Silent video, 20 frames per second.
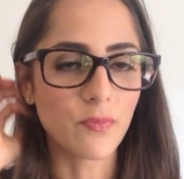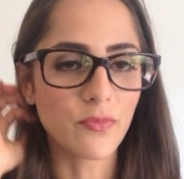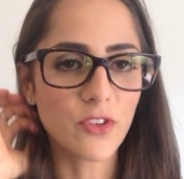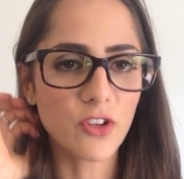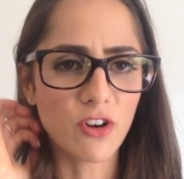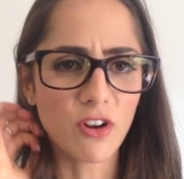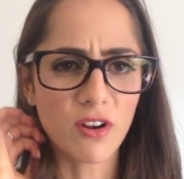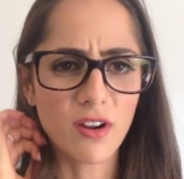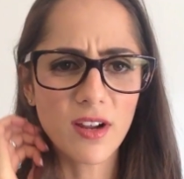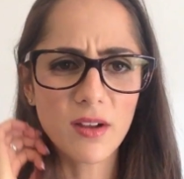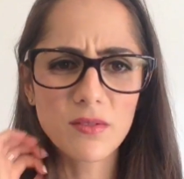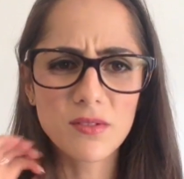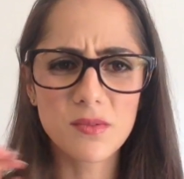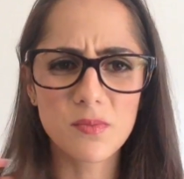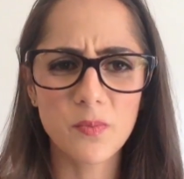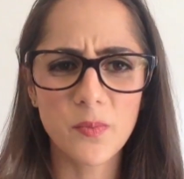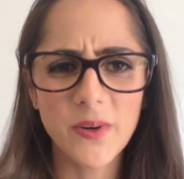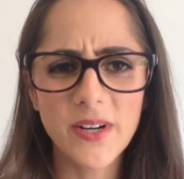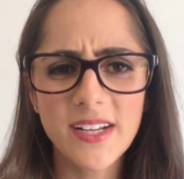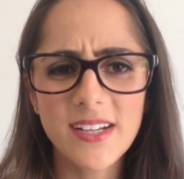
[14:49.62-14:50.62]
You know, it was
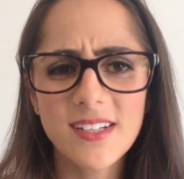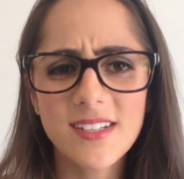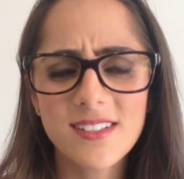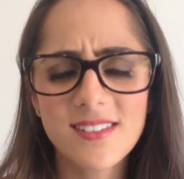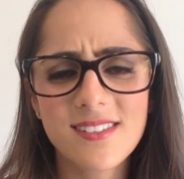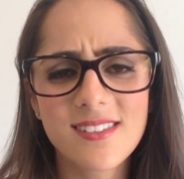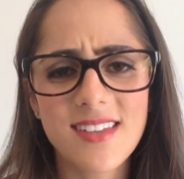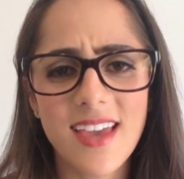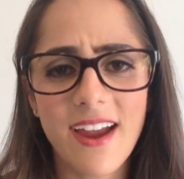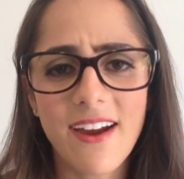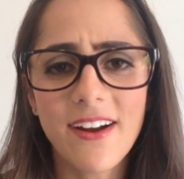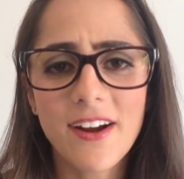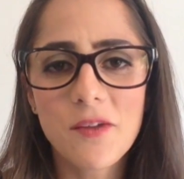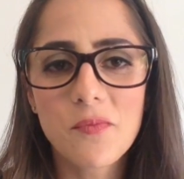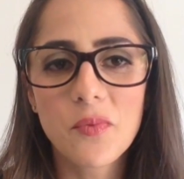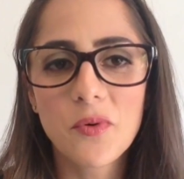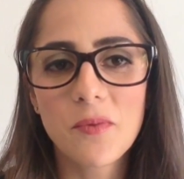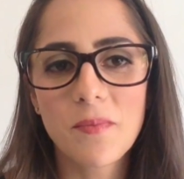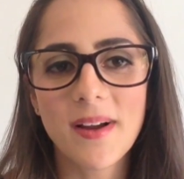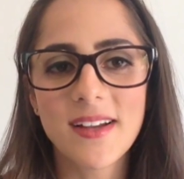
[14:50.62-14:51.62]
pretty scary to
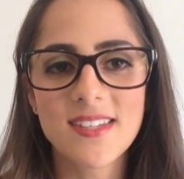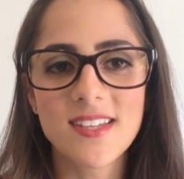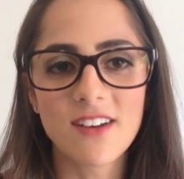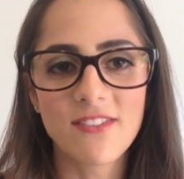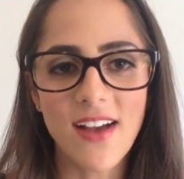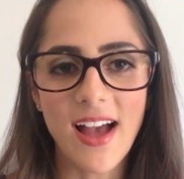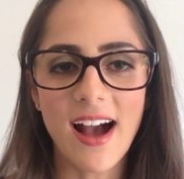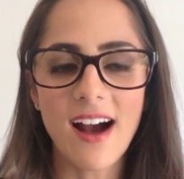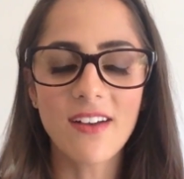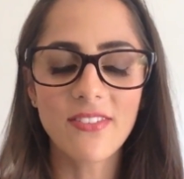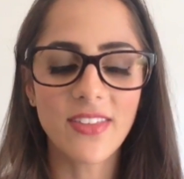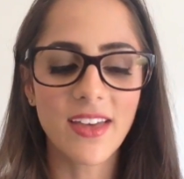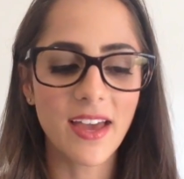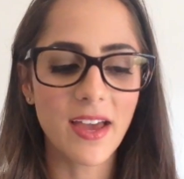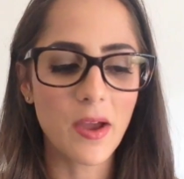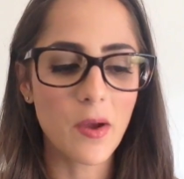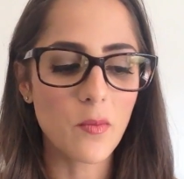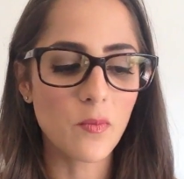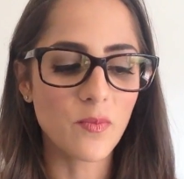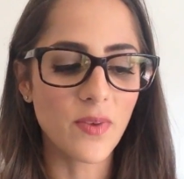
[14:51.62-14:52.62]
put myself out
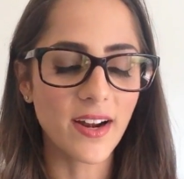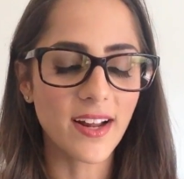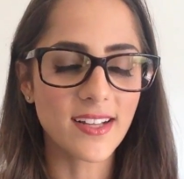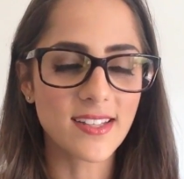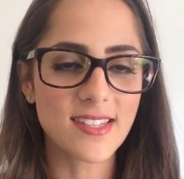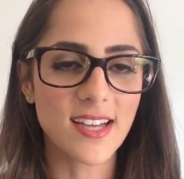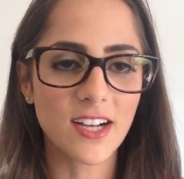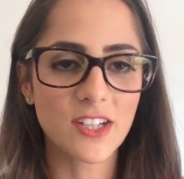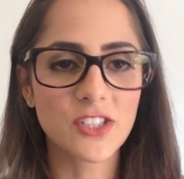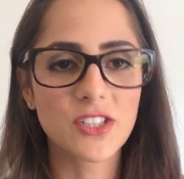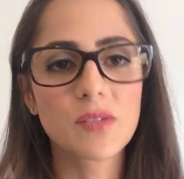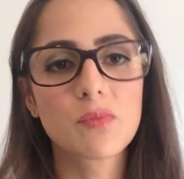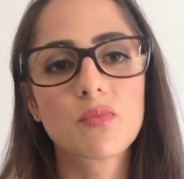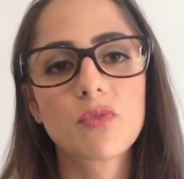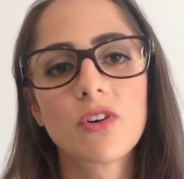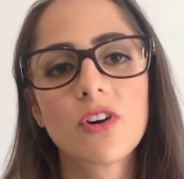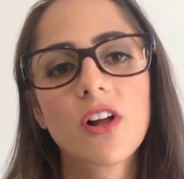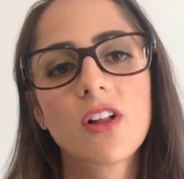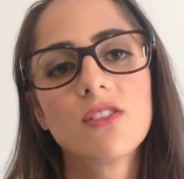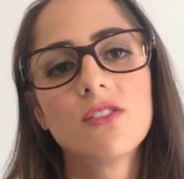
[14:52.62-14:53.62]
there, but it's actually
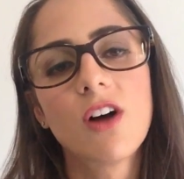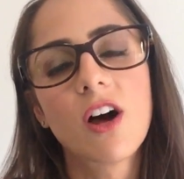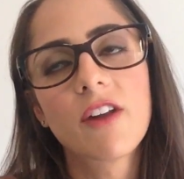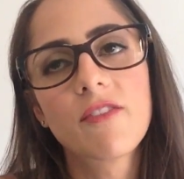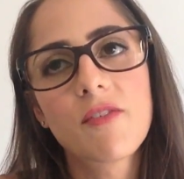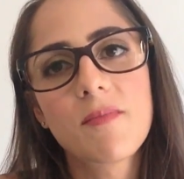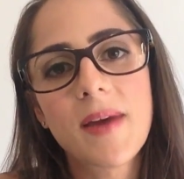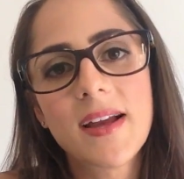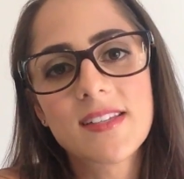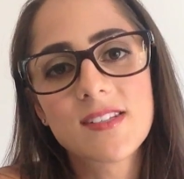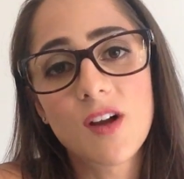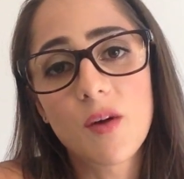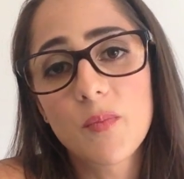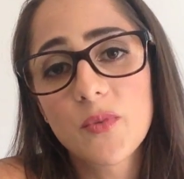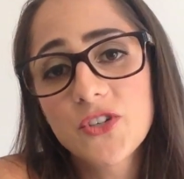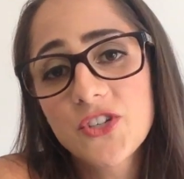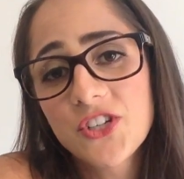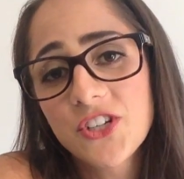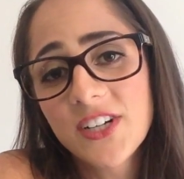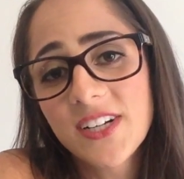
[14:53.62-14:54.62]
brought a lot of amazing
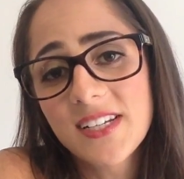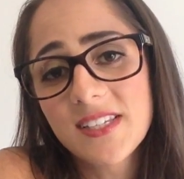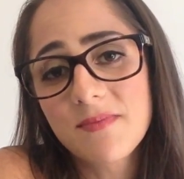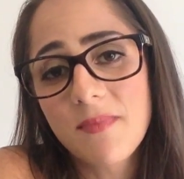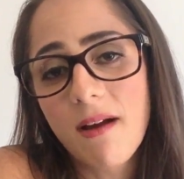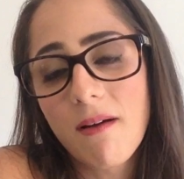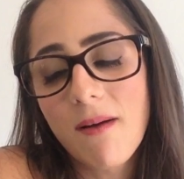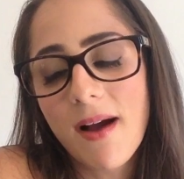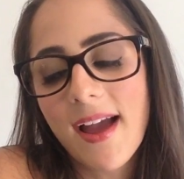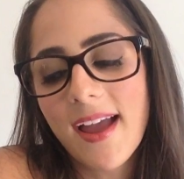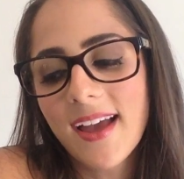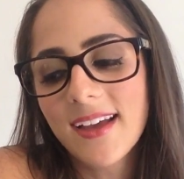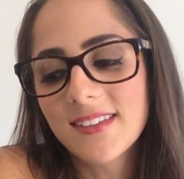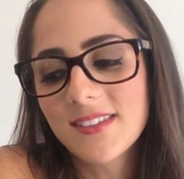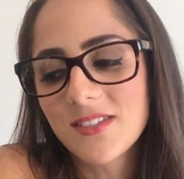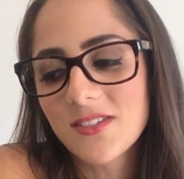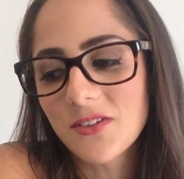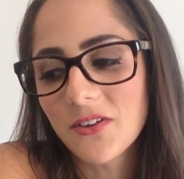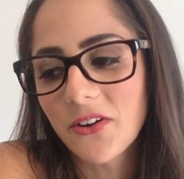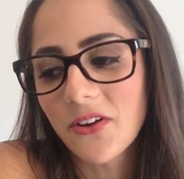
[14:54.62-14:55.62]
opportunities my way. And
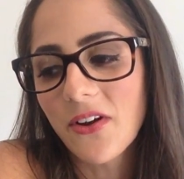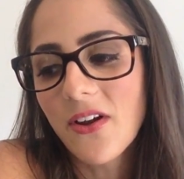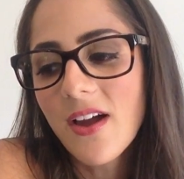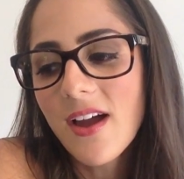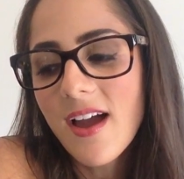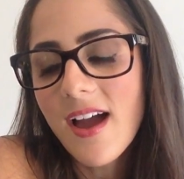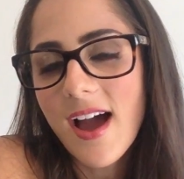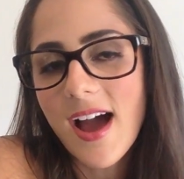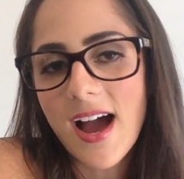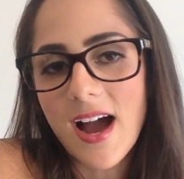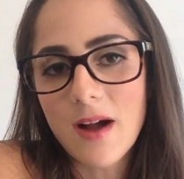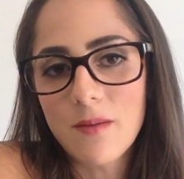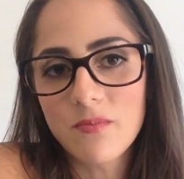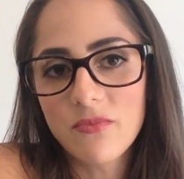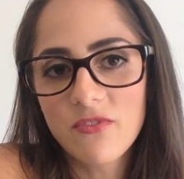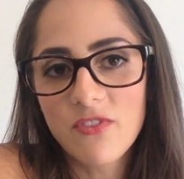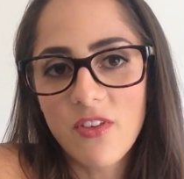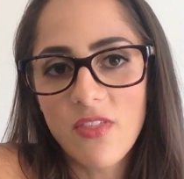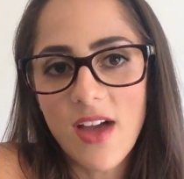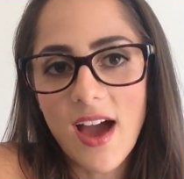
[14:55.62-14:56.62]
so
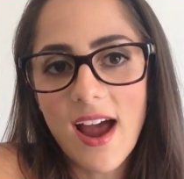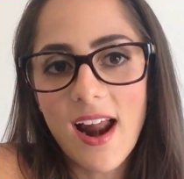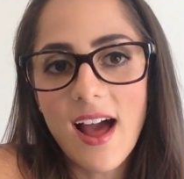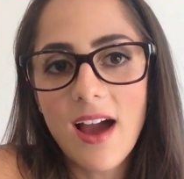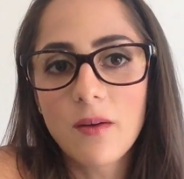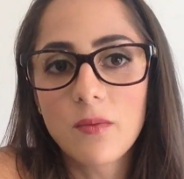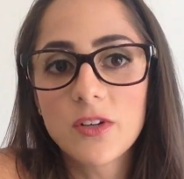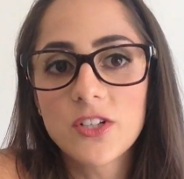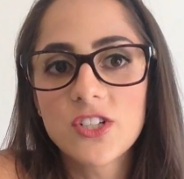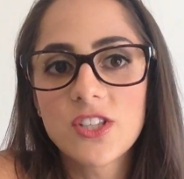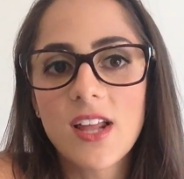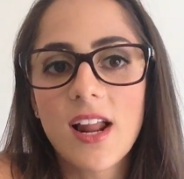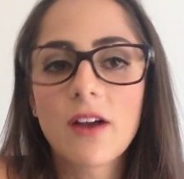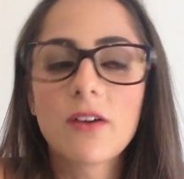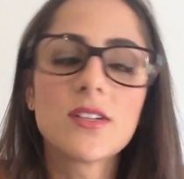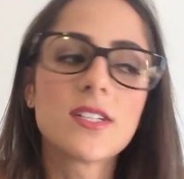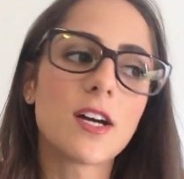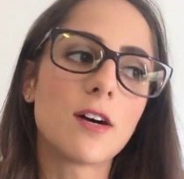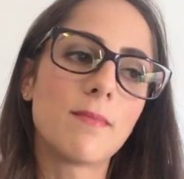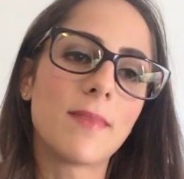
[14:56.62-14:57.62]
for that, I wish that I
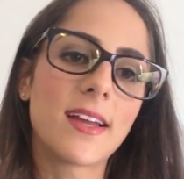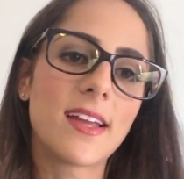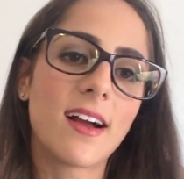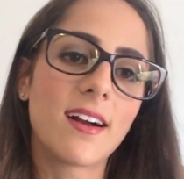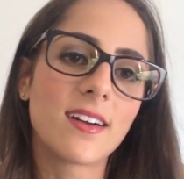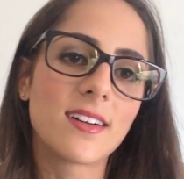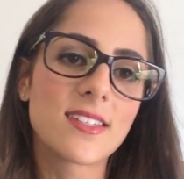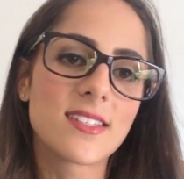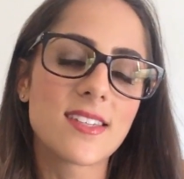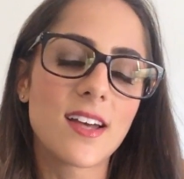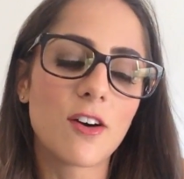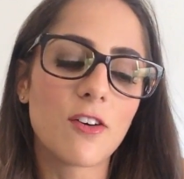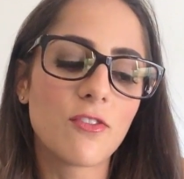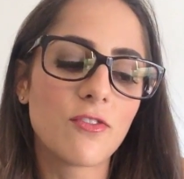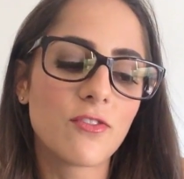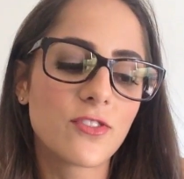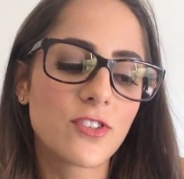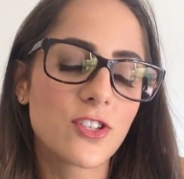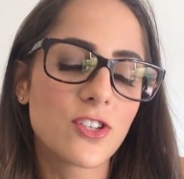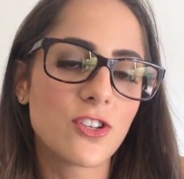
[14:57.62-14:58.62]
could tell my younger
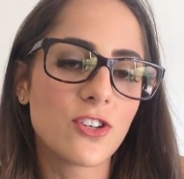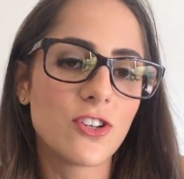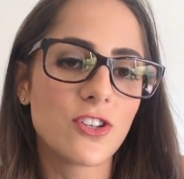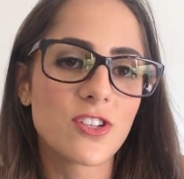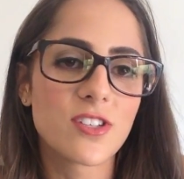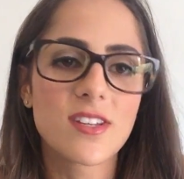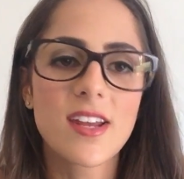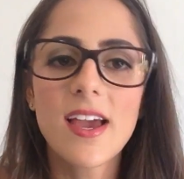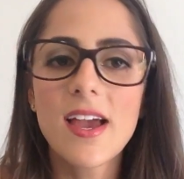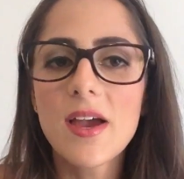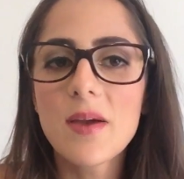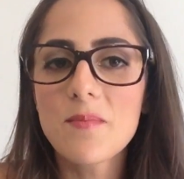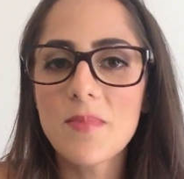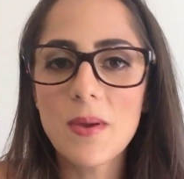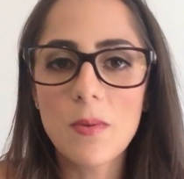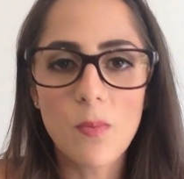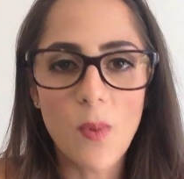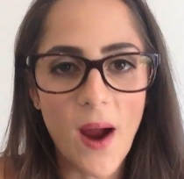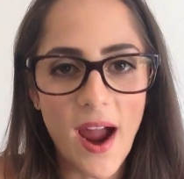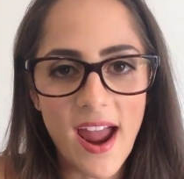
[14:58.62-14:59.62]
self to just
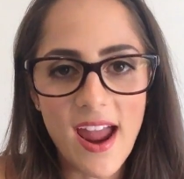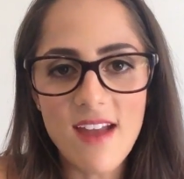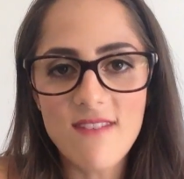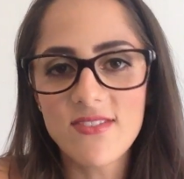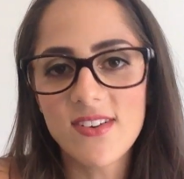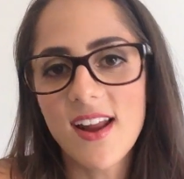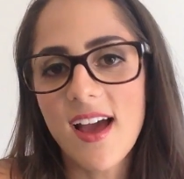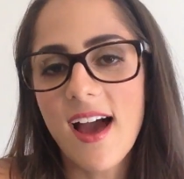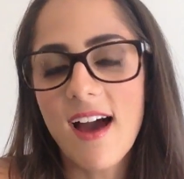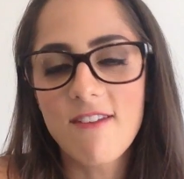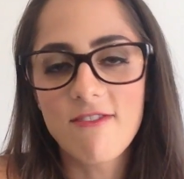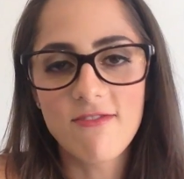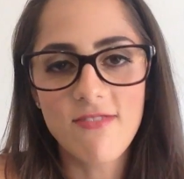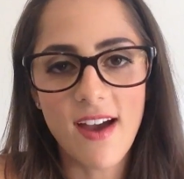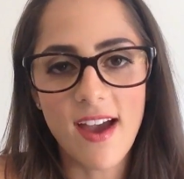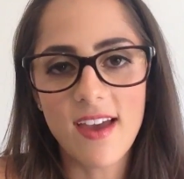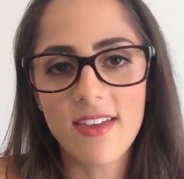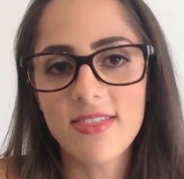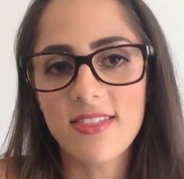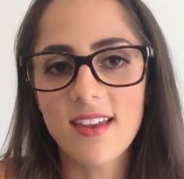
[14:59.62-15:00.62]
be brave and have
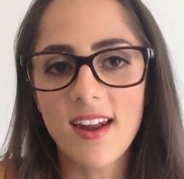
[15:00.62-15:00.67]
faith